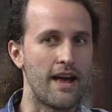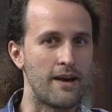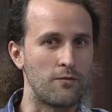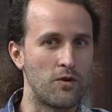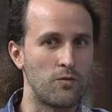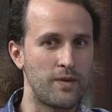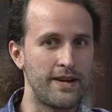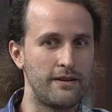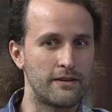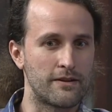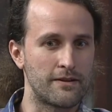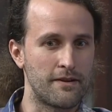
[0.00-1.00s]
And when we
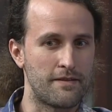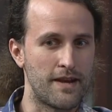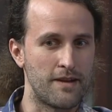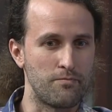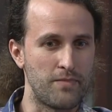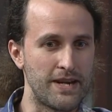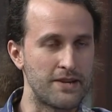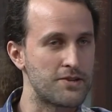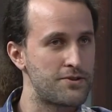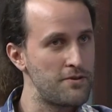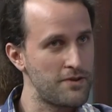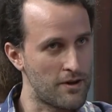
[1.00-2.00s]
learned that Being
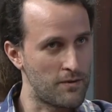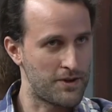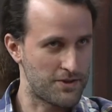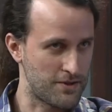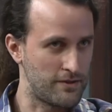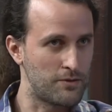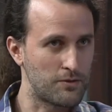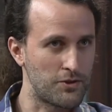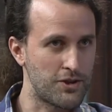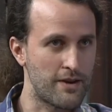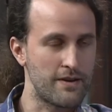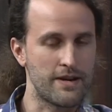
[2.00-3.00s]
Studio, which is a local
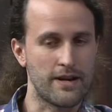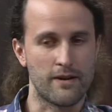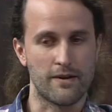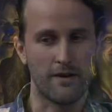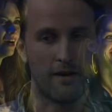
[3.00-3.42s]
charity here in